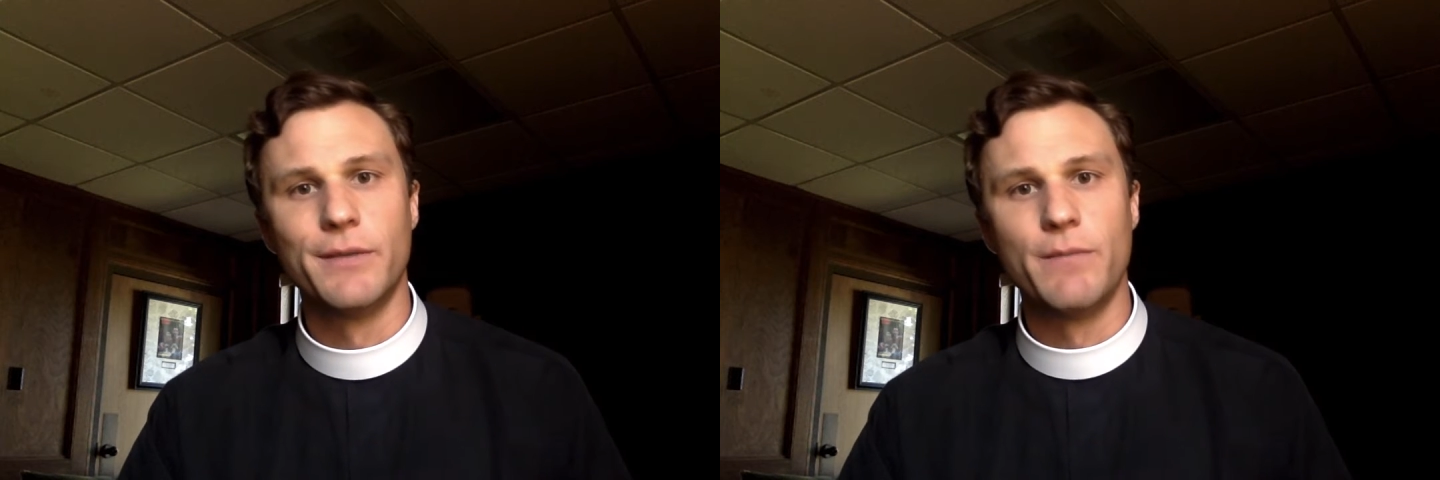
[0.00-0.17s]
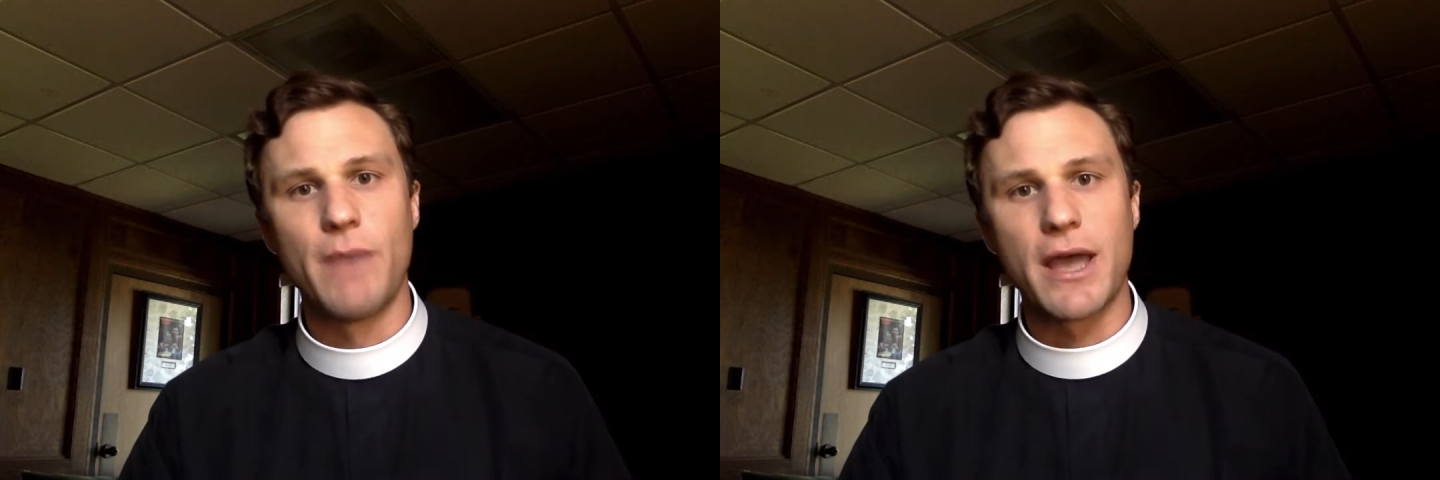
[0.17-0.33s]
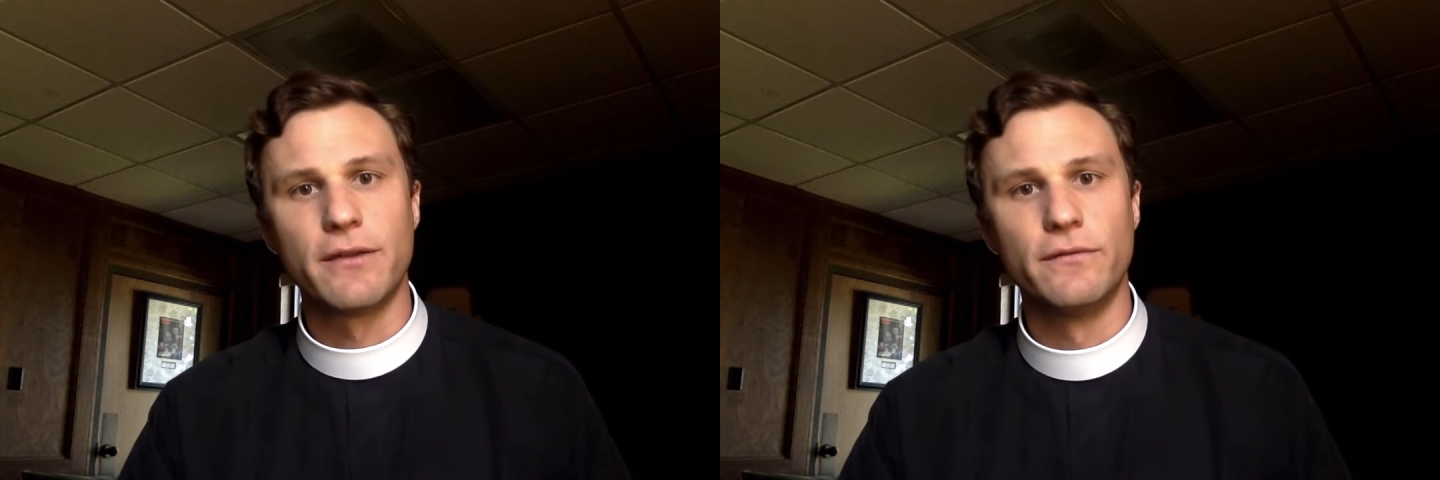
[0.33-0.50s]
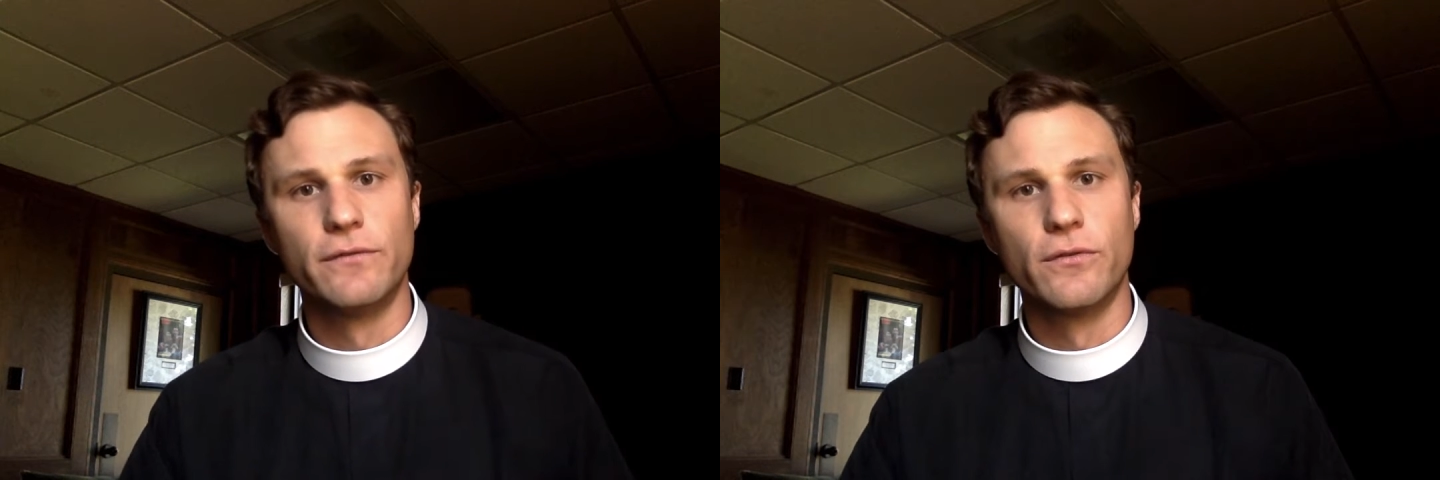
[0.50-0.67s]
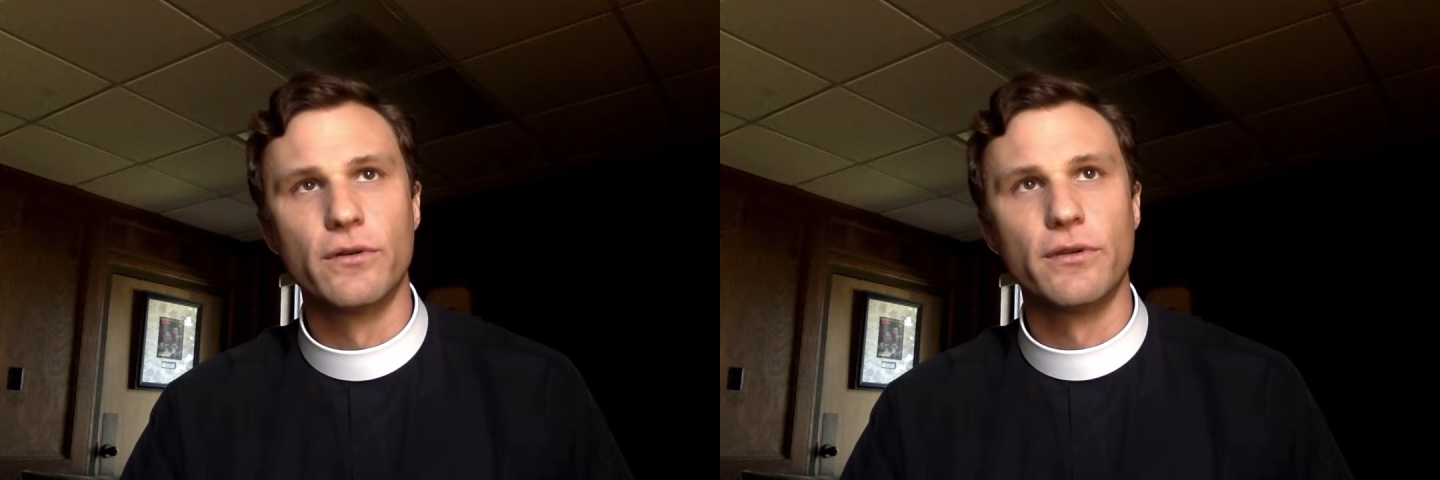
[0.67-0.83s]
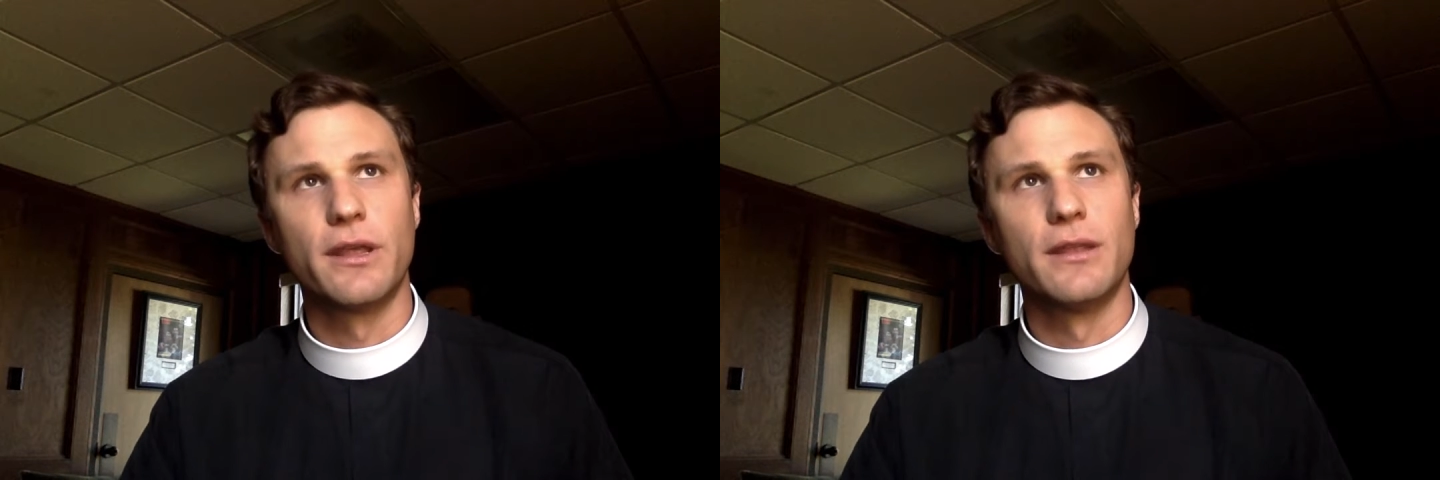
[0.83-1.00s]
back and
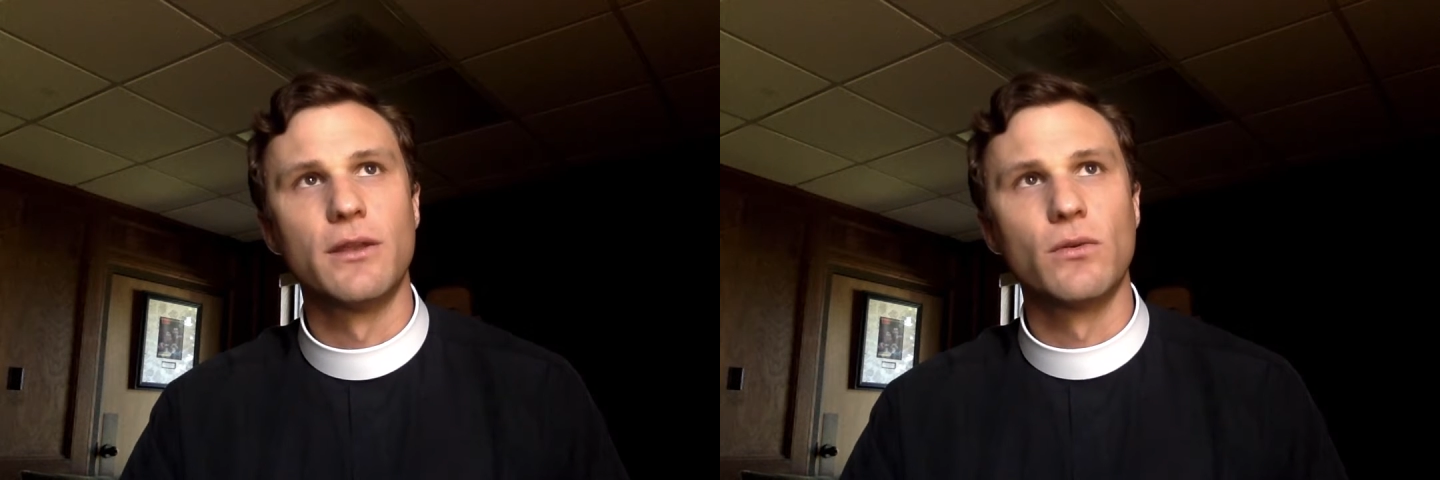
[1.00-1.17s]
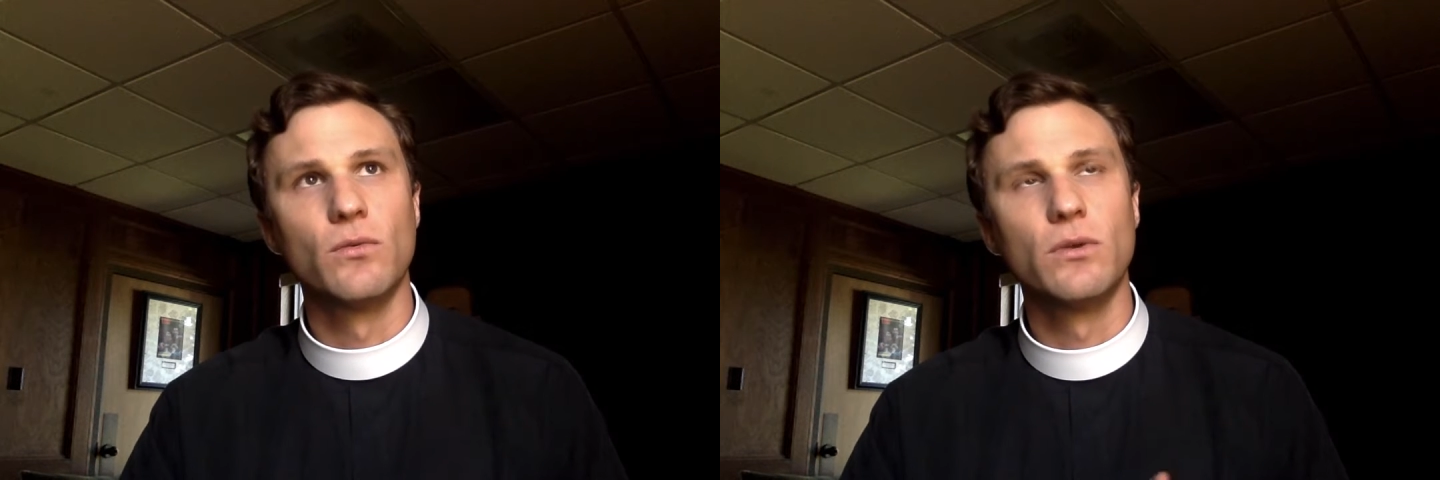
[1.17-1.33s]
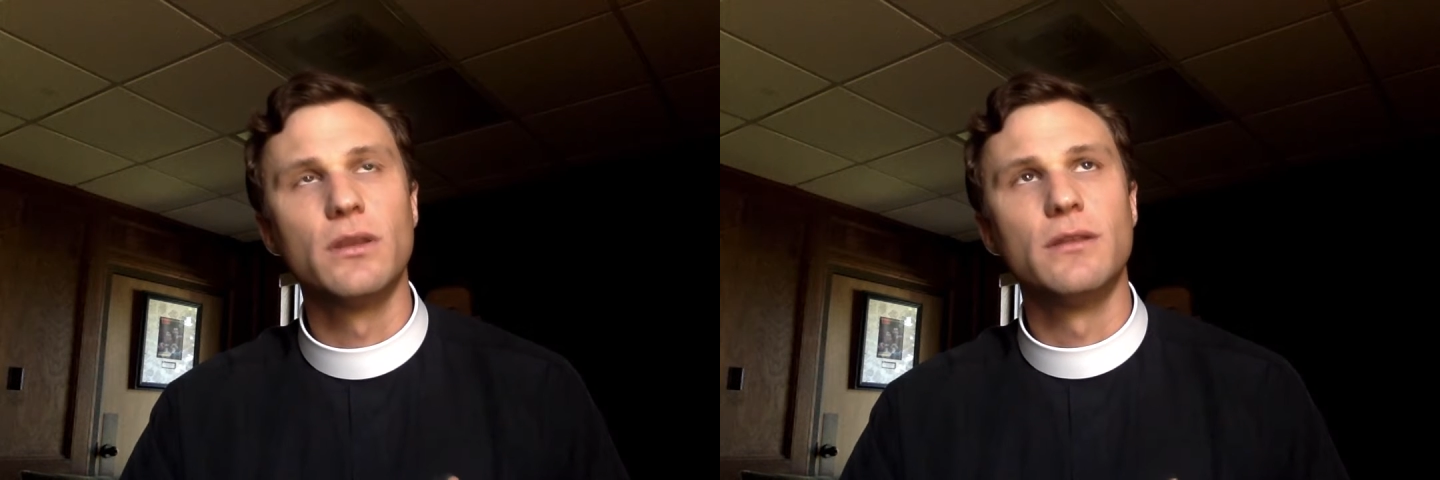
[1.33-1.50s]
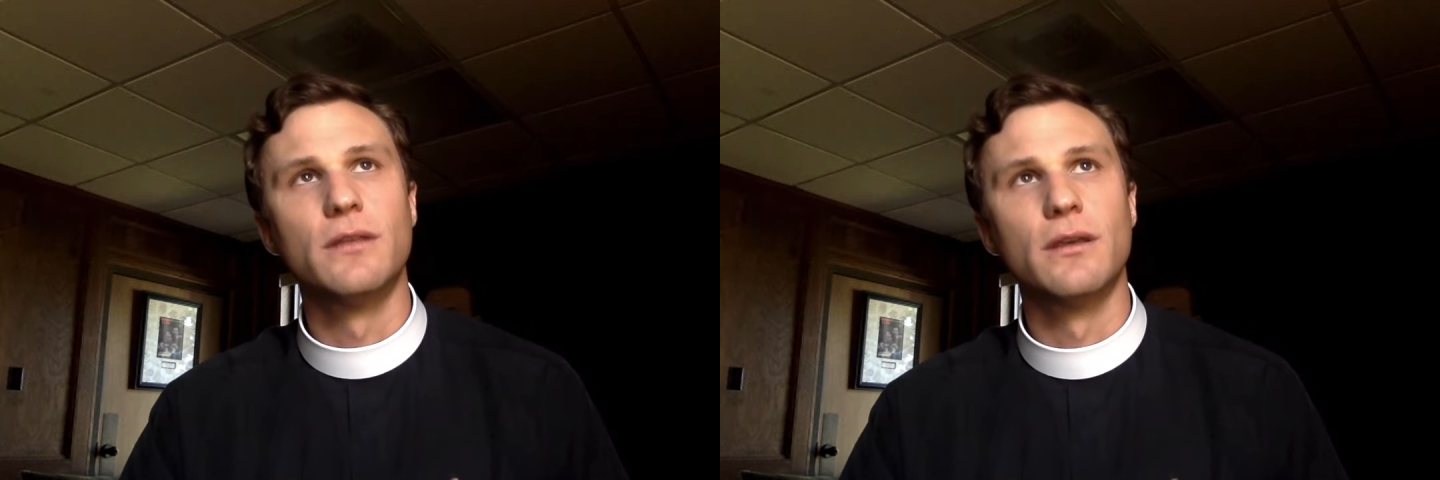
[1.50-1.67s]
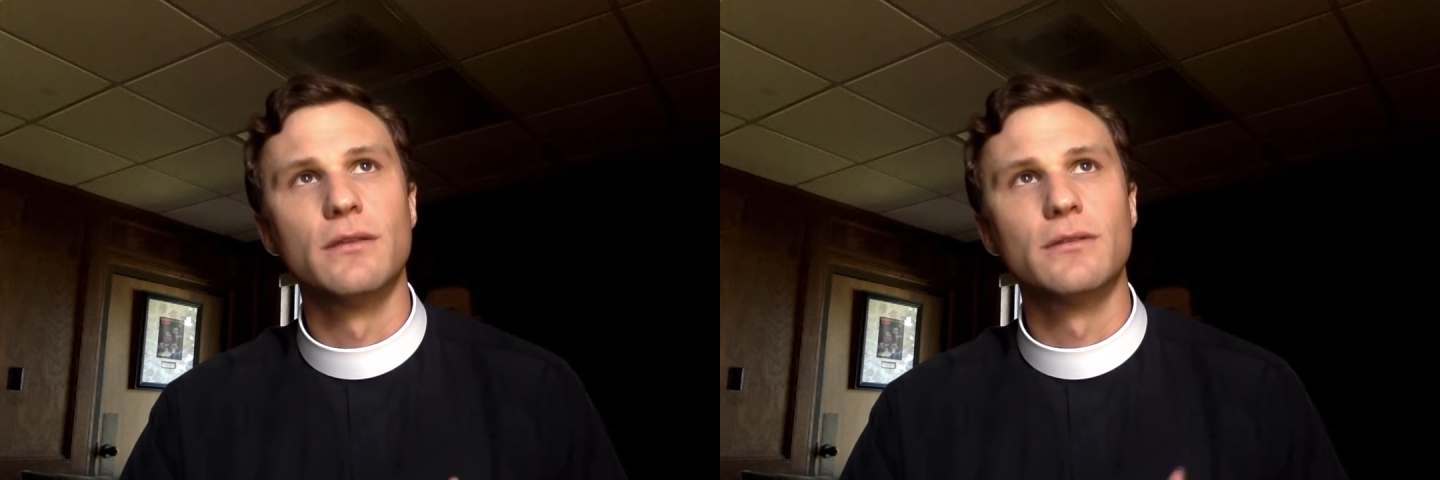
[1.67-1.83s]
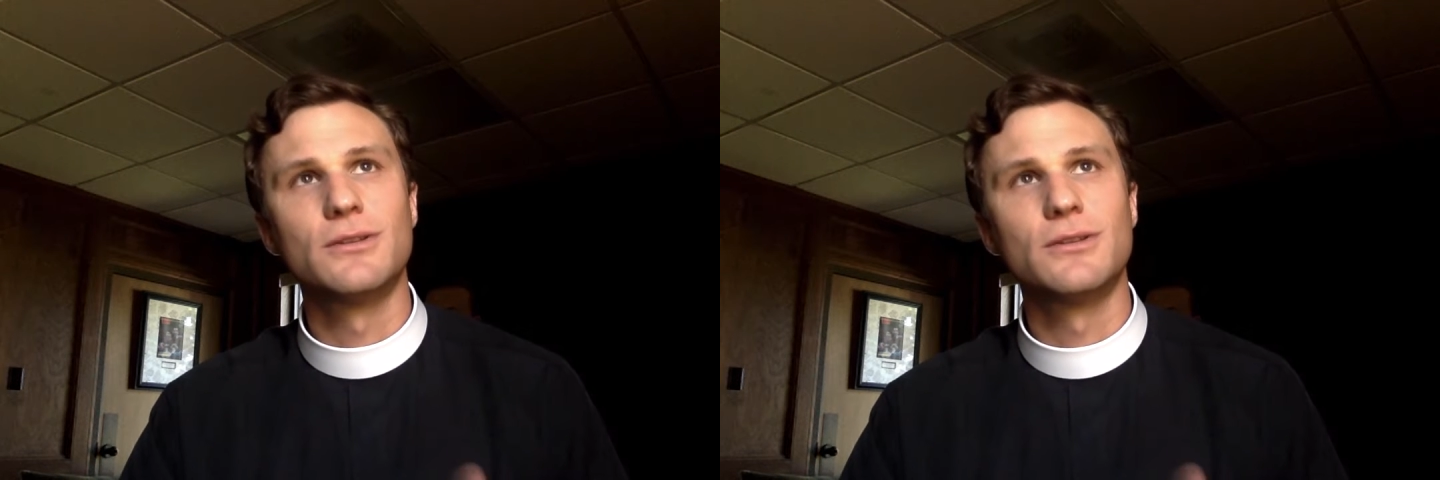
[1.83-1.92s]
forth, and that really the